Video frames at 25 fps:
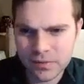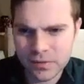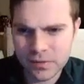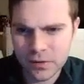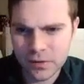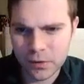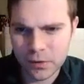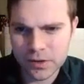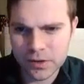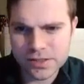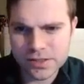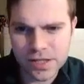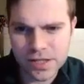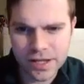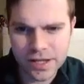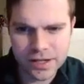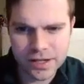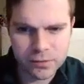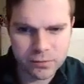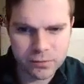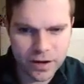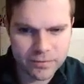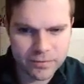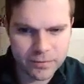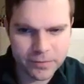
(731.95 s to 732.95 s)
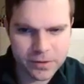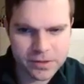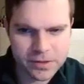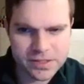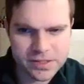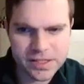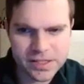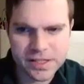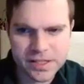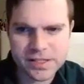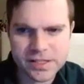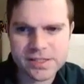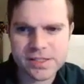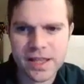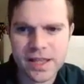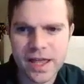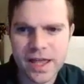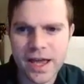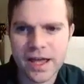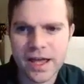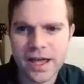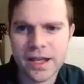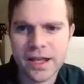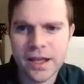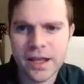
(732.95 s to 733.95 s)
notice any references
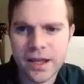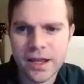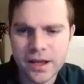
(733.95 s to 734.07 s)
that